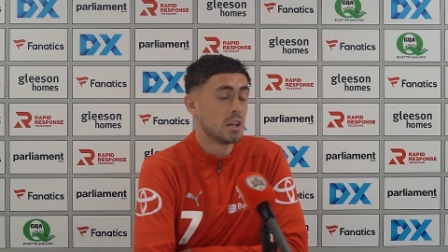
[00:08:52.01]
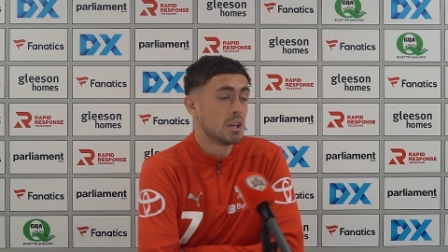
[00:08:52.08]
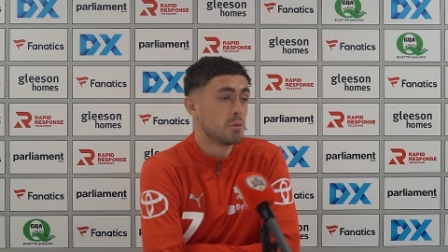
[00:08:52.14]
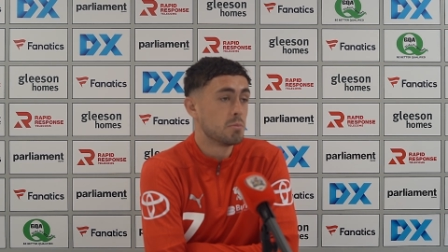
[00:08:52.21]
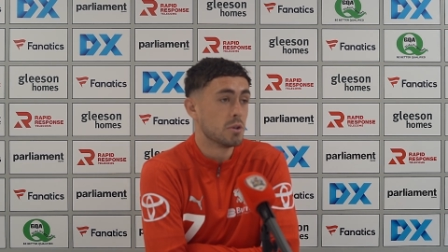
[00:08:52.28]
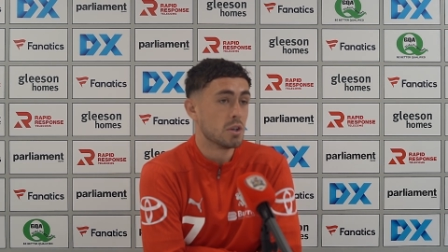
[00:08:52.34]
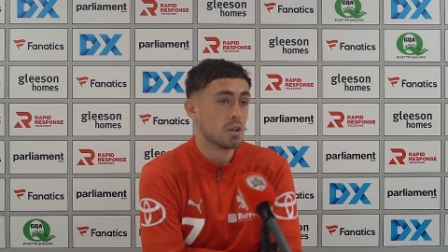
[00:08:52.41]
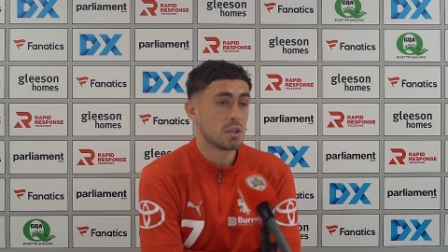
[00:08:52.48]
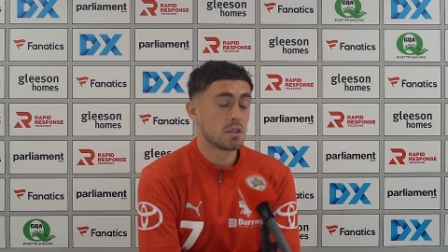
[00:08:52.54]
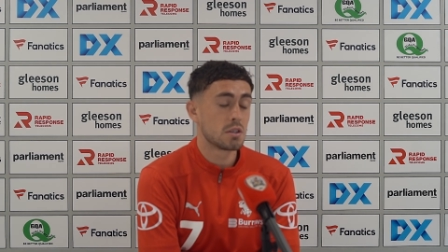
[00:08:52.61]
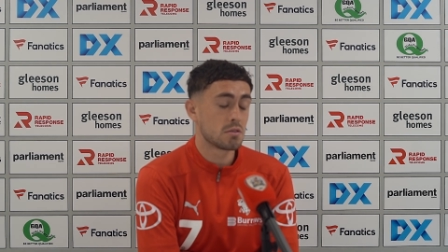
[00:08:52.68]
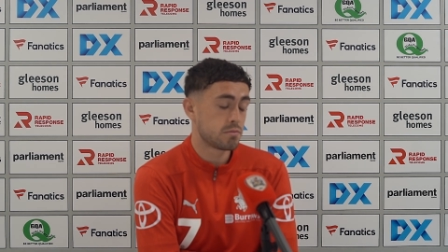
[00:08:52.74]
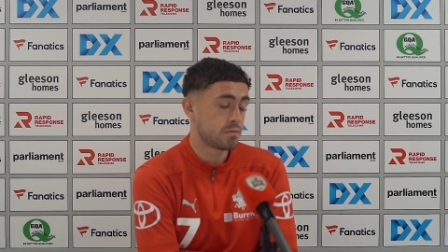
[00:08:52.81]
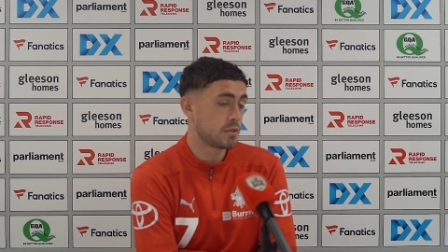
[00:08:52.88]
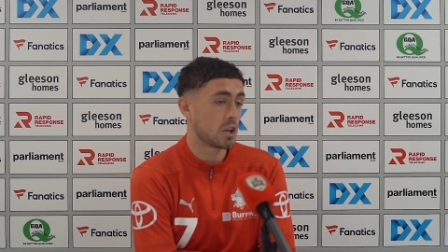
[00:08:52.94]
Yeah. But
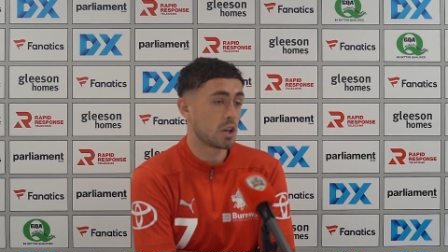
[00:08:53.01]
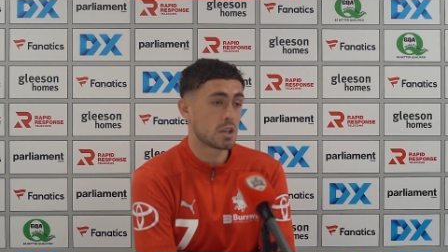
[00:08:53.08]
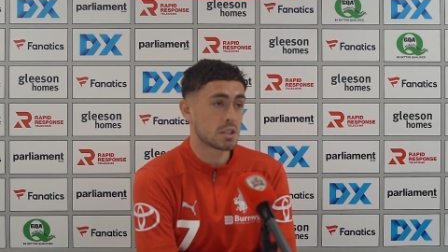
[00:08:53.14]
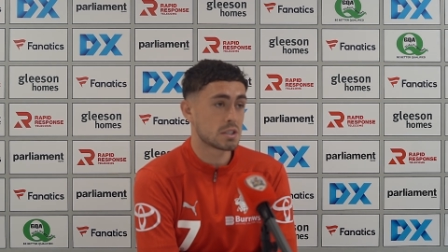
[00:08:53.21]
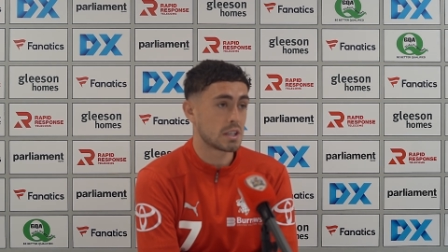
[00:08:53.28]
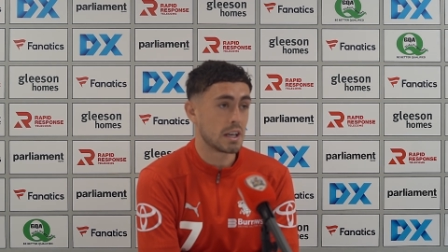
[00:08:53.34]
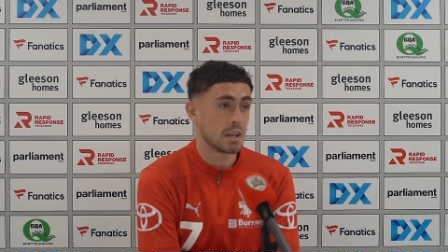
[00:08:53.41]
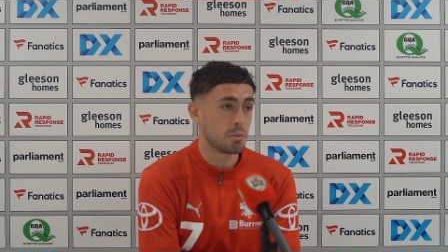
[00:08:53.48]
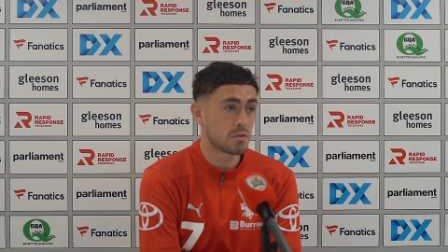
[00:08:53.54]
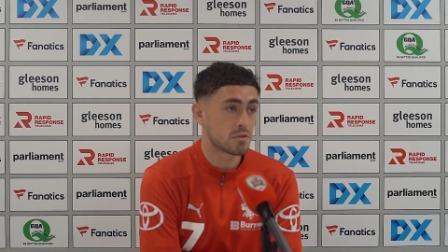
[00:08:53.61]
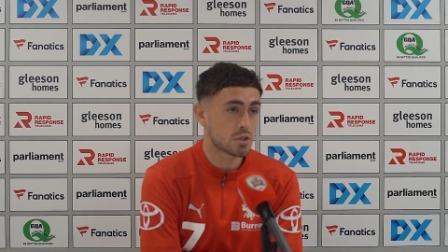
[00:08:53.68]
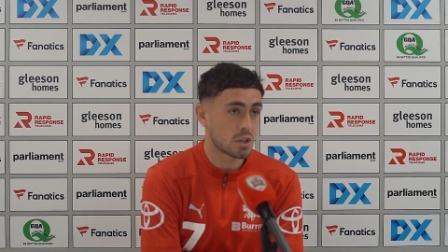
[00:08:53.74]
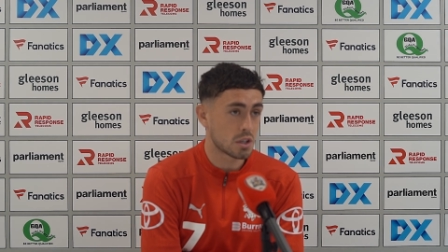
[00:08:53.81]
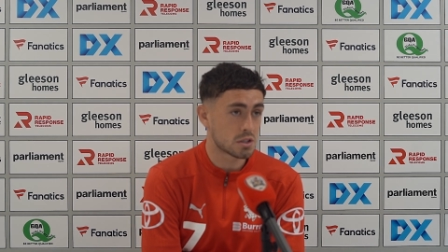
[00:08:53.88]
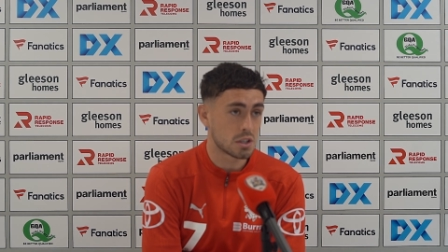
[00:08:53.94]
like I say, we've
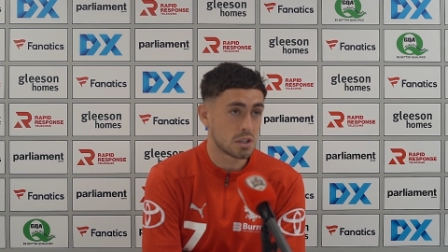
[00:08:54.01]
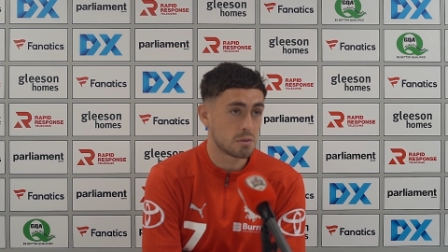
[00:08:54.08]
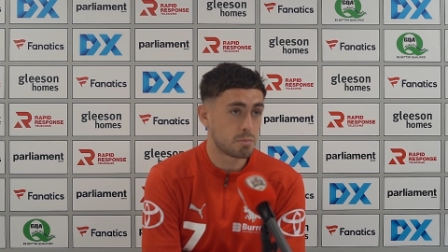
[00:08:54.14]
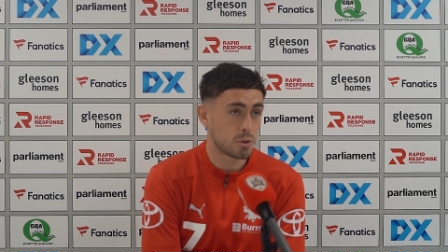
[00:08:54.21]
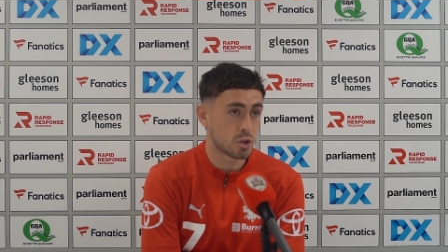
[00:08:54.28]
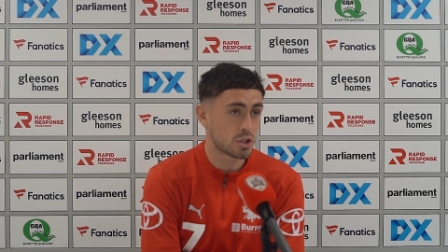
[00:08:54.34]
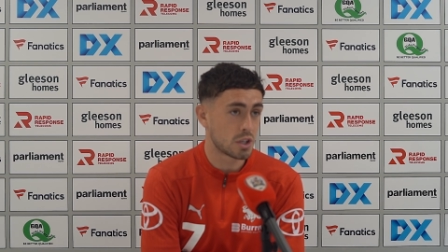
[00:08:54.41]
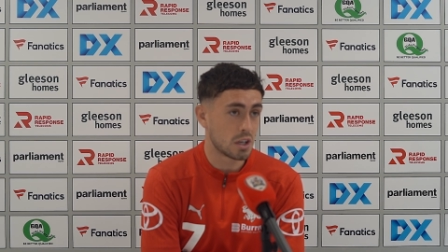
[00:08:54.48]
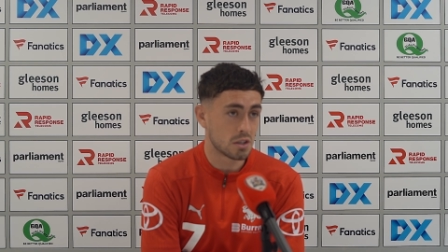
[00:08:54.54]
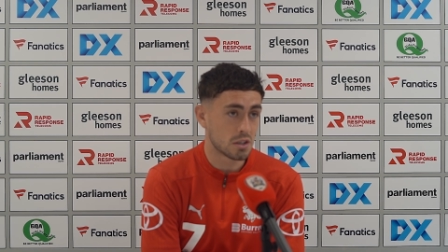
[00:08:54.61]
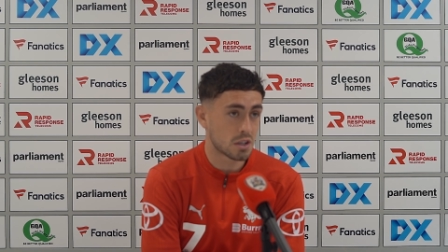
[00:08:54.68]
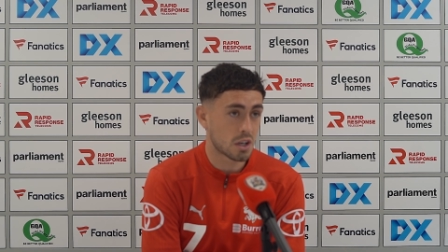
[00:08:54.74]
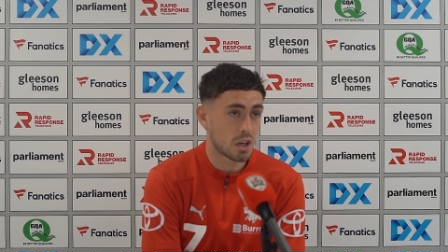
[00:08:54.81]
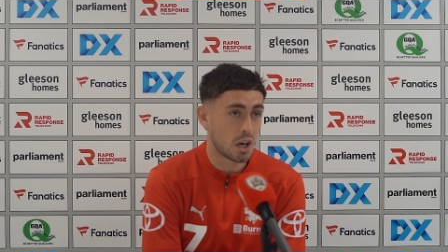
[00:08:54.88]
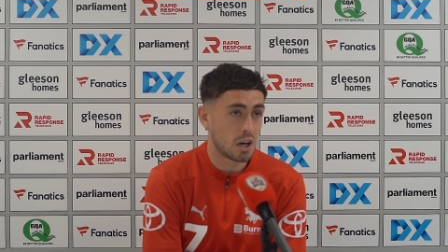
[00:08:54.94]
just got to push that under
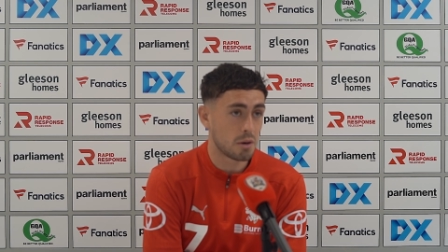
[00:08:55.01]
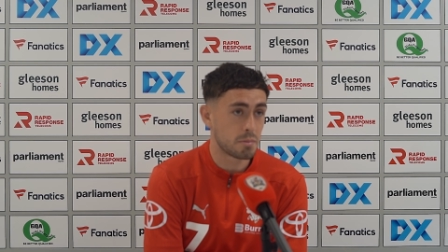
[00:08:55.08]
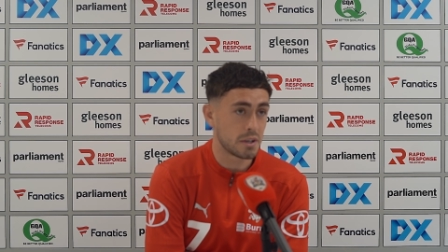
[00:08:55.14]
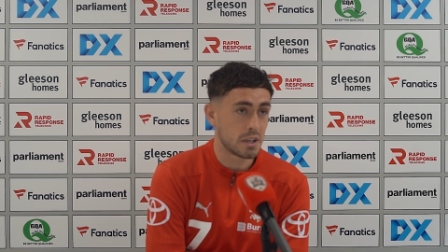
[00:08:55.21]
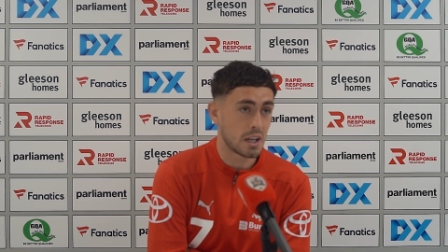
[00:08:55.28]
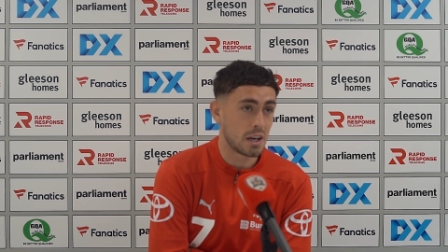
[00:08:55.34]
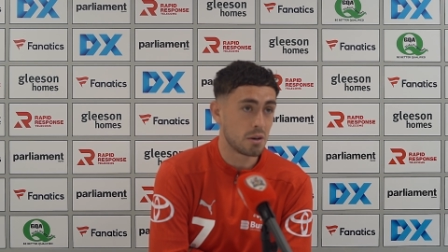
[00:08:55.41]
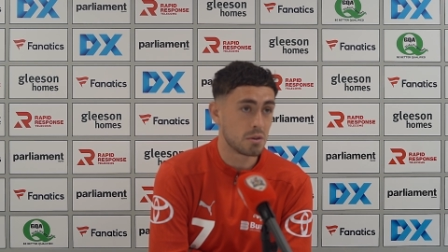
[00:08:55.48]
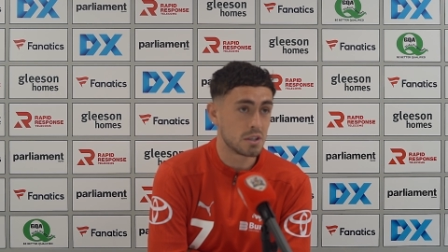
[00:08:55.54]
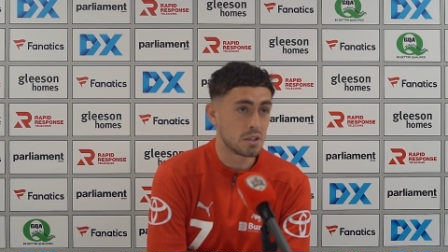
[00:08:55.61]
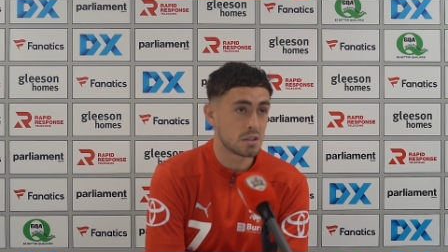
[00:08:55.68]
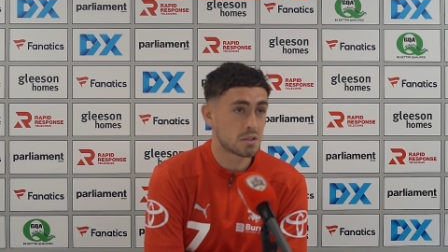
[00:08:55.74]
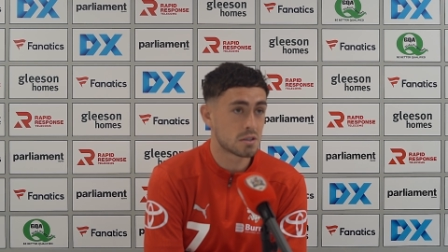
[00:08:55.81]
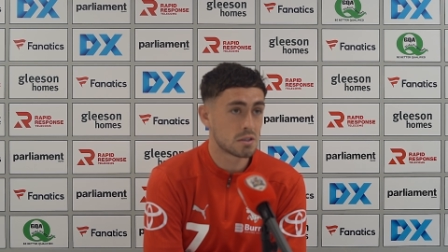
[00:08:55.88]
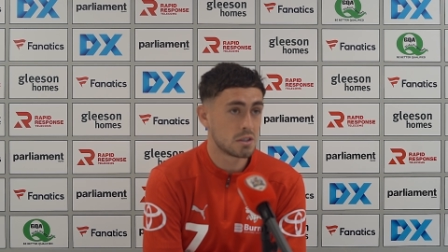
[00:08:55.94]
the carpet now,
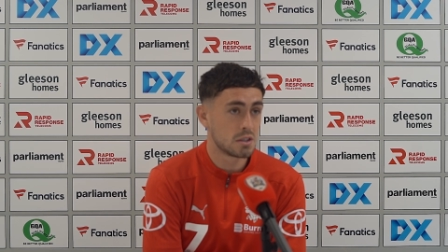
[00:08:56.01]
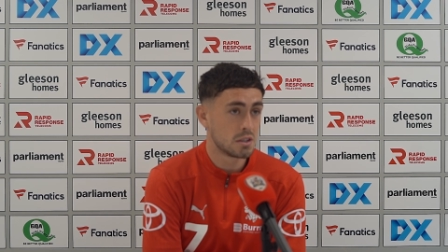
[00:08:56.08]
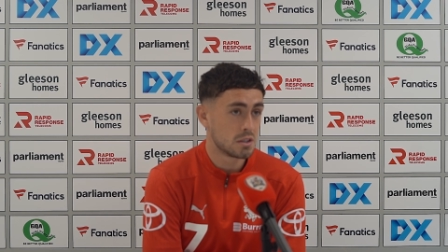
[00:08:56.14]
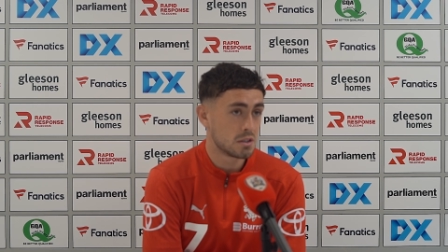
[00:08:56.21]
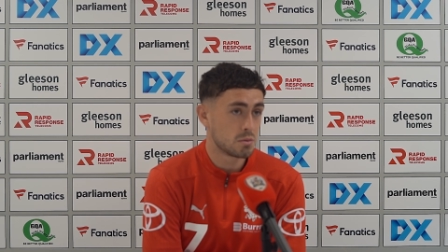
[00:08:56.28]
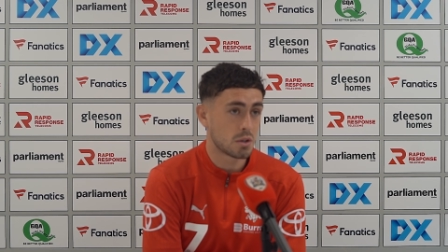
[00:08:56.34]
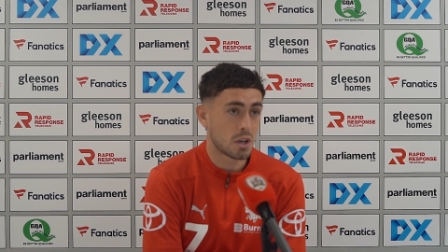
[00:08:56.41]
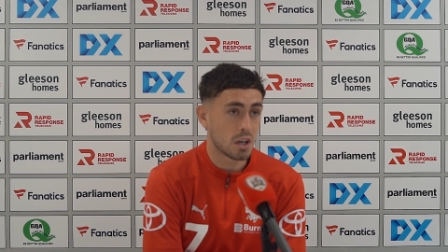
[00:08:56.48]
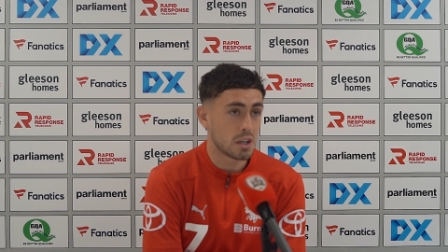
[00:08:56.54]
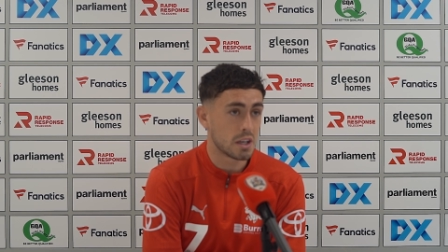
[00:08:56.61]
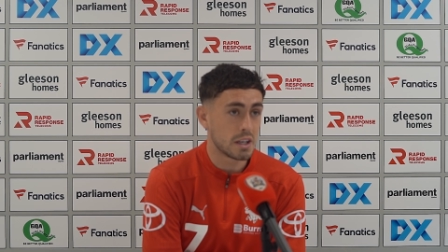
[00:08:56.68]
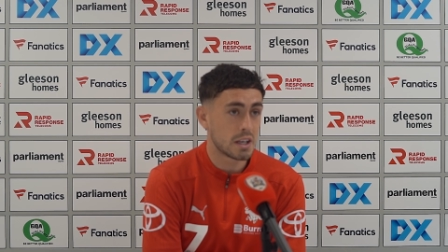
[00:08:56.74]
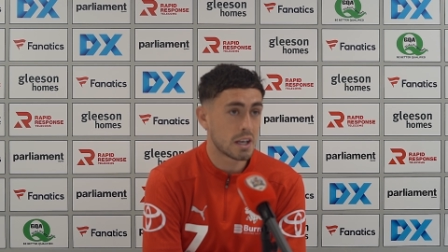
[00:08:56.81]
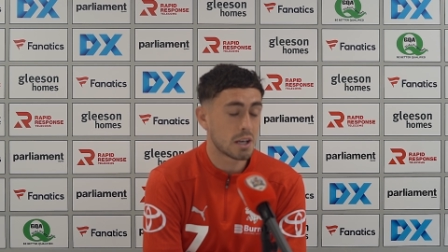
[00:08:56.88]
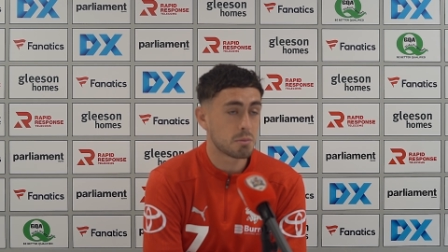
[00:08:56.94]
and we've got a
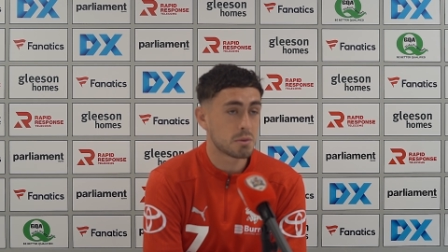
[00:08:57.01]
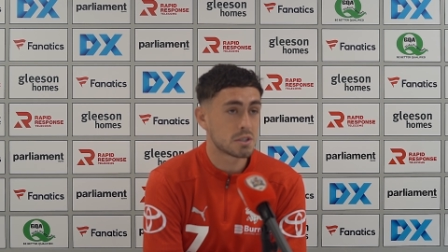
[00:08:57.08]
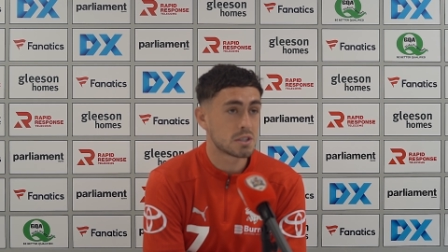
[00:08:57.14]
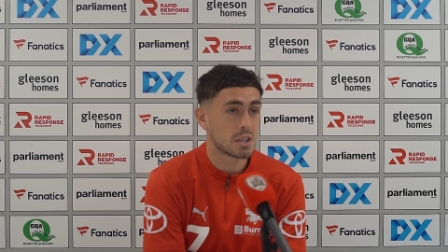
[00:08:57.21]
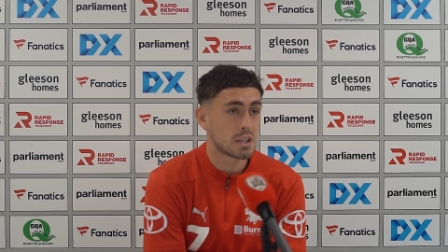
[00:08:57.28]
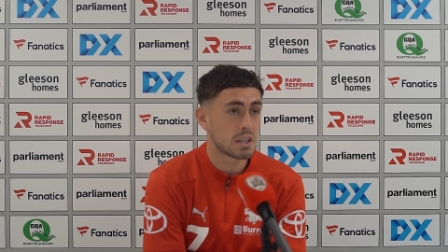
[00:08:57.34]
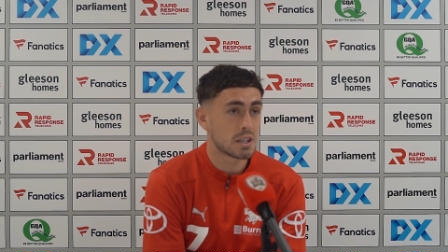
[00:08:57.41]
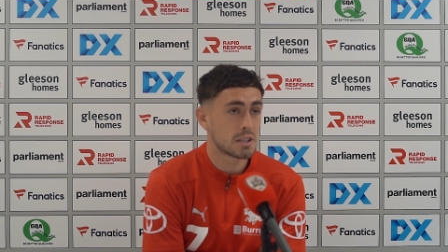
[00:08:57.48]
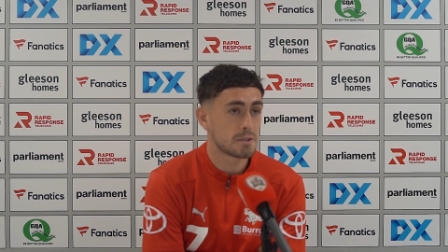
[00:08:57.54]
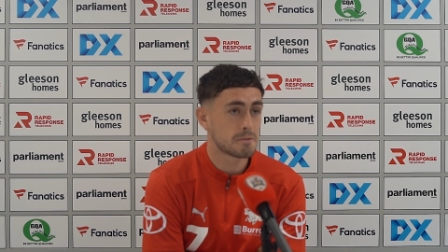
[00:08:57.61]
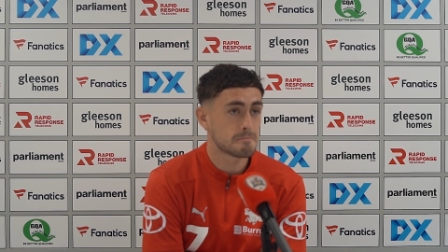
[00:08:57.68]
league game on Saturday.